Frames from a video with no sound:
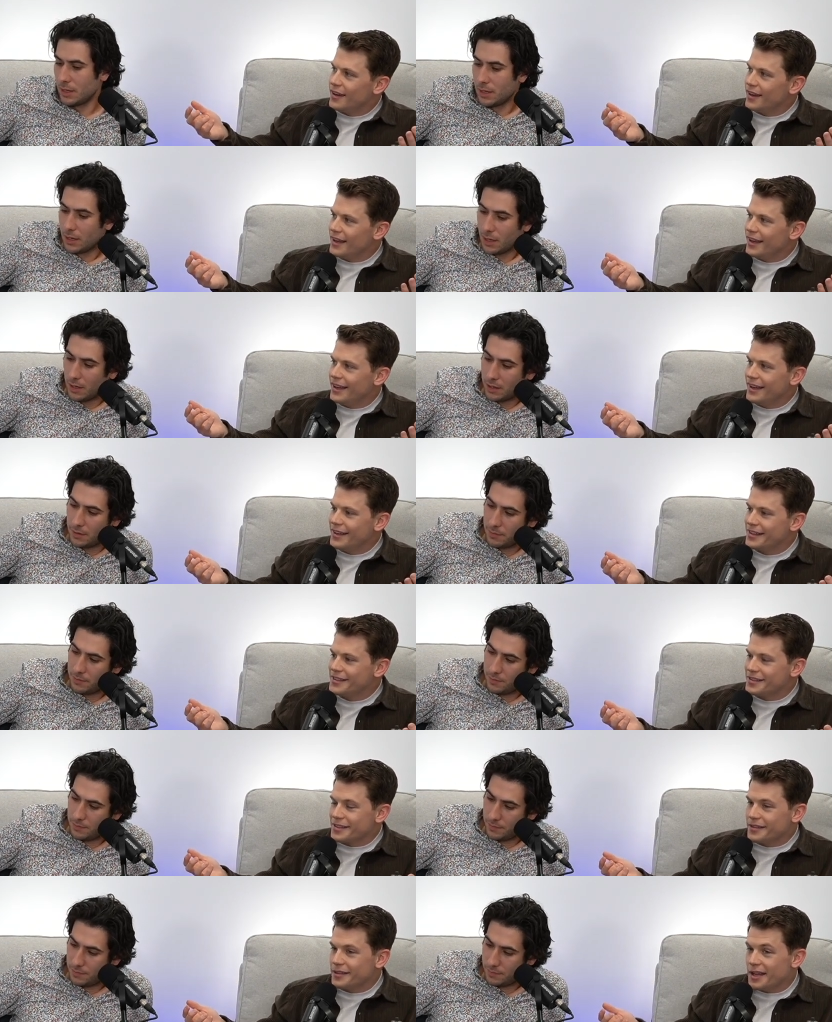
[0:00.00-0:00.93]

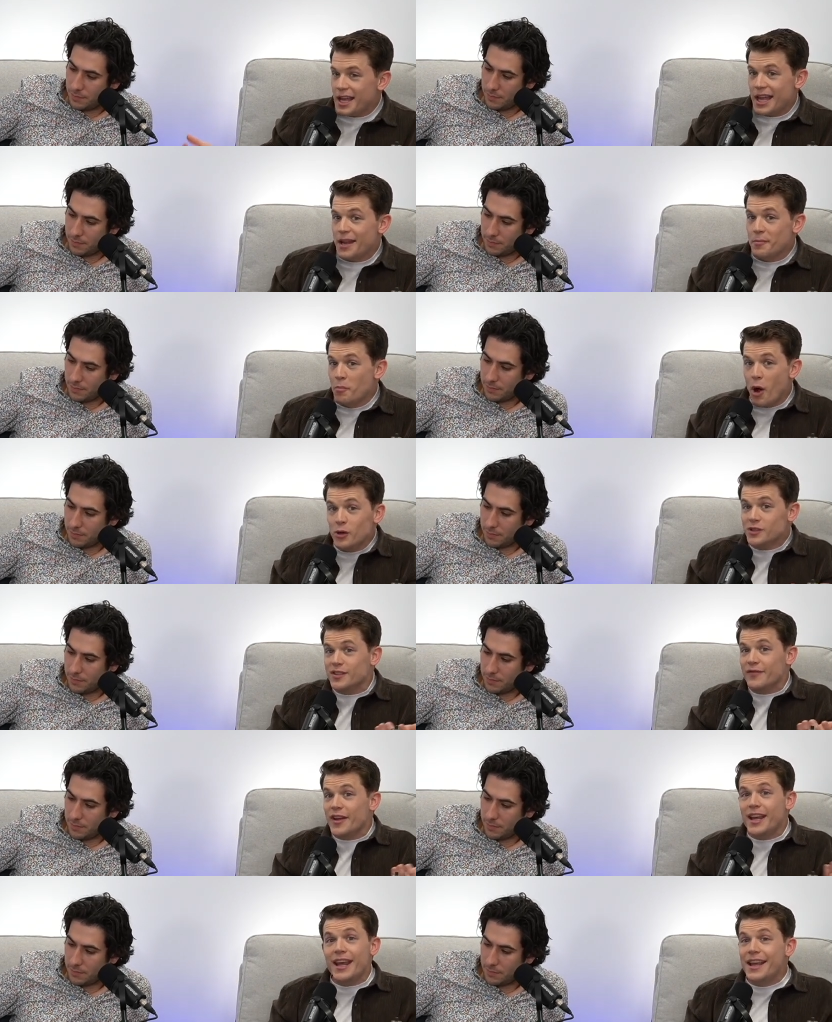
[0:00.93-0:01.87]
Speaker 1: And it most
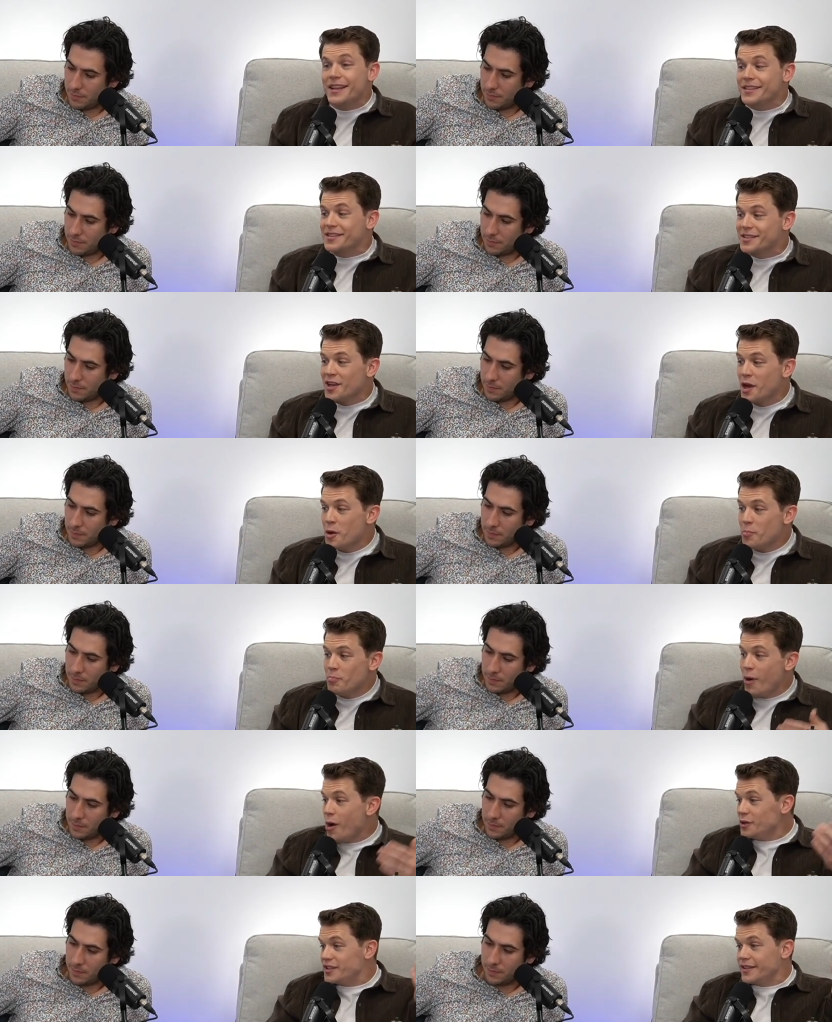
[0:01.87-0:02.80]
of it is.
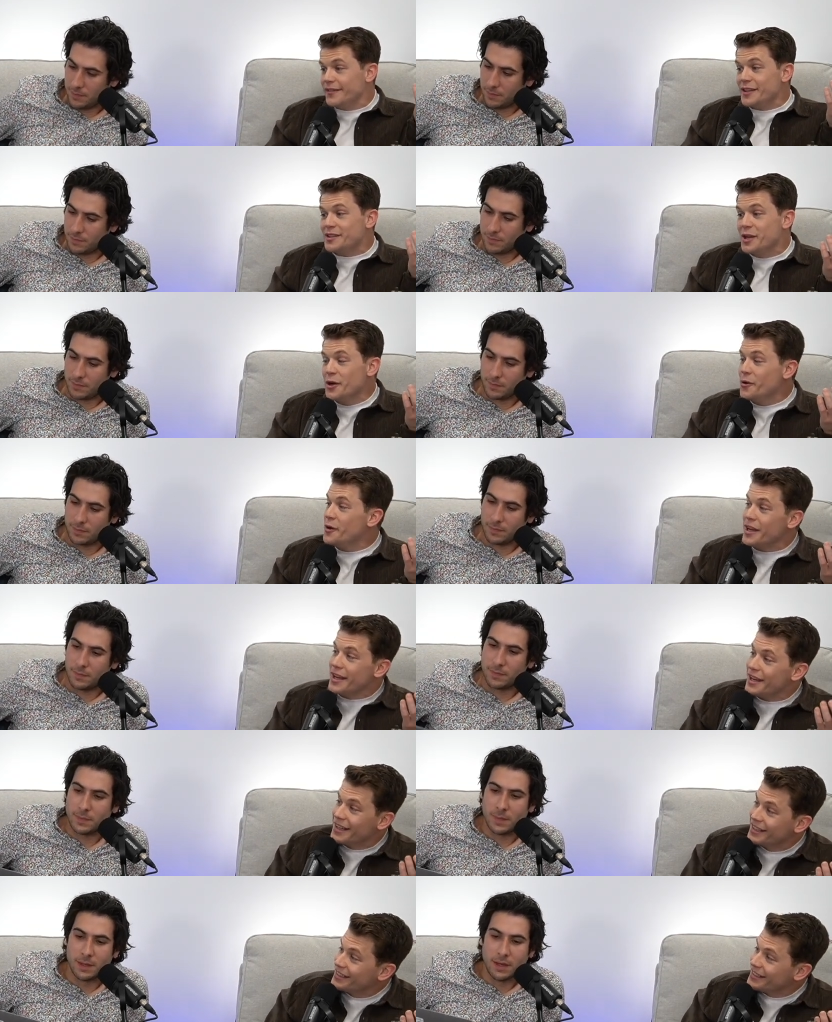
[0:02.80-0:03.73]
Most of it's
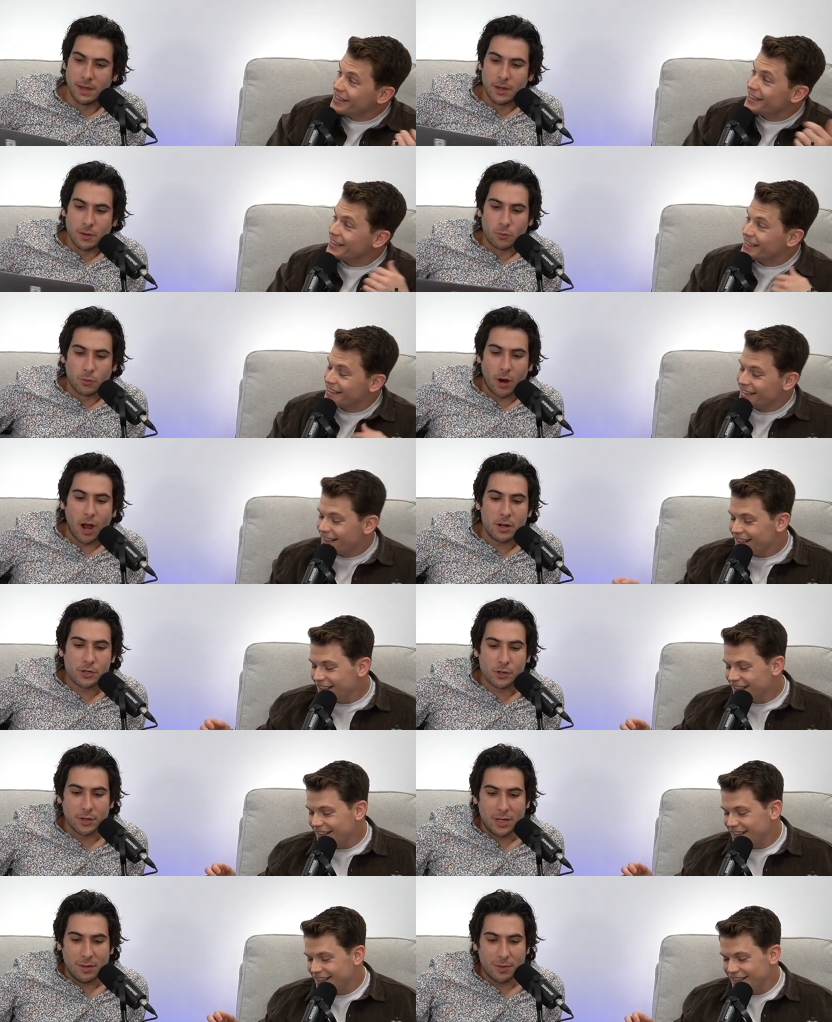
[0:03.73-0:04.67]
hooey.
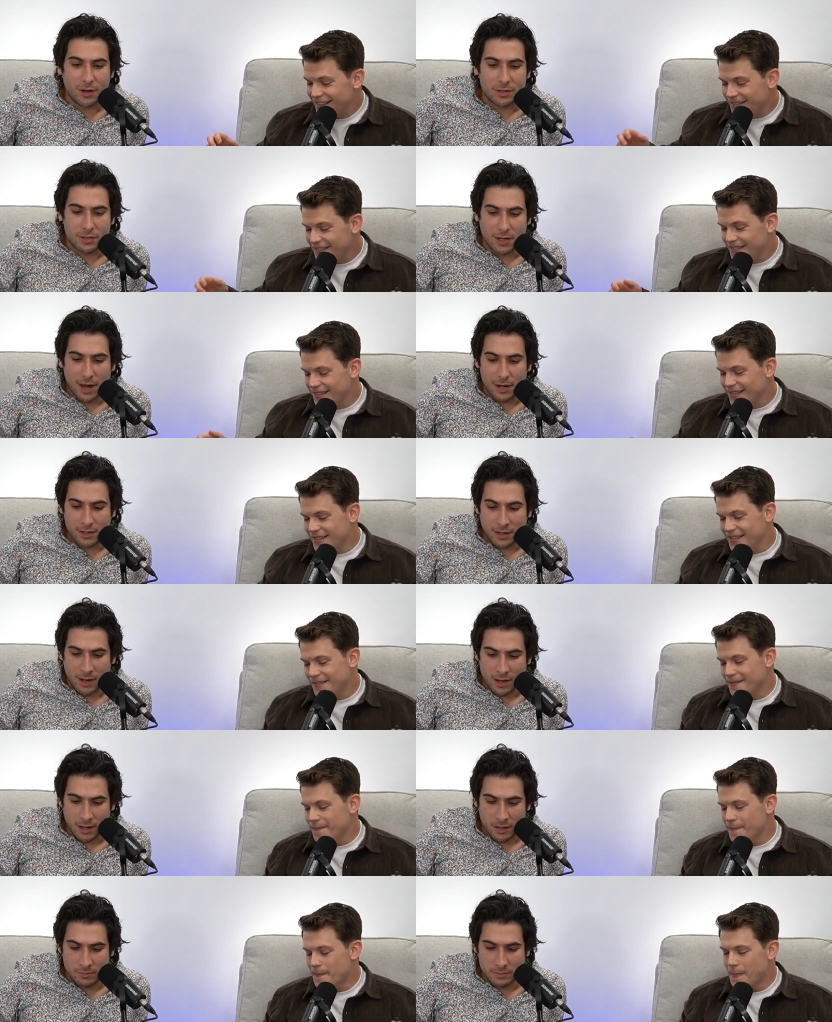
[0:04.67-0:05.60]

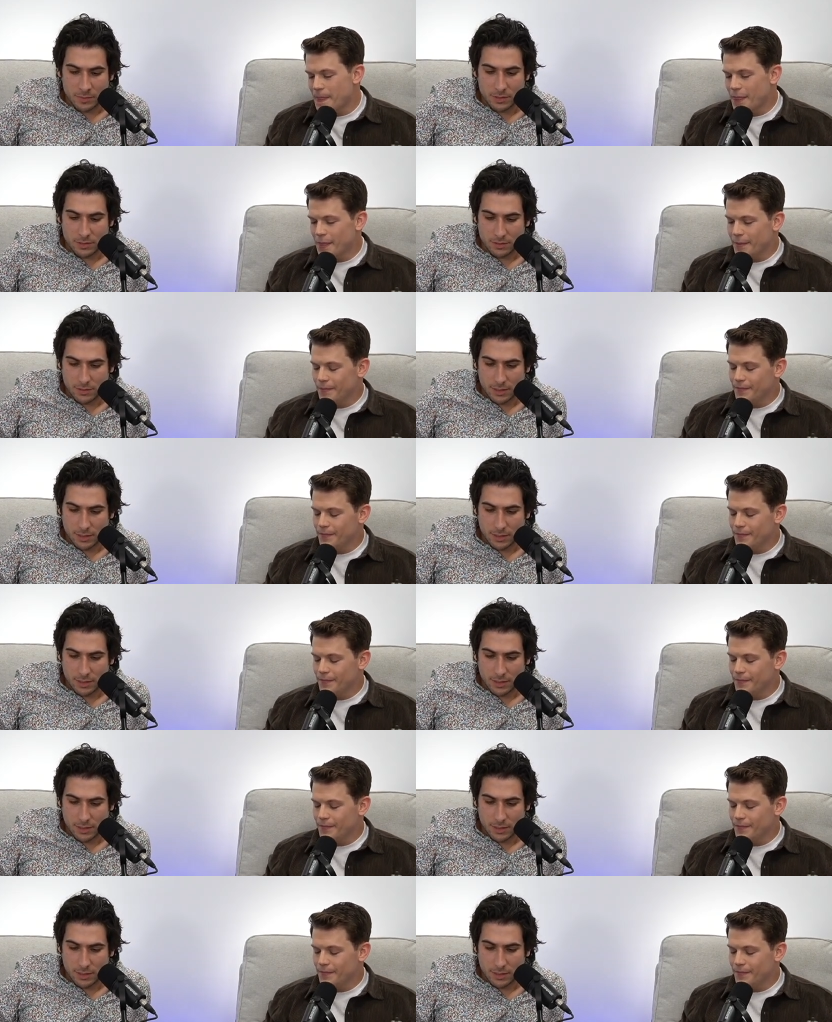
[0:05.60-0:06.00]
RogerEbert.com's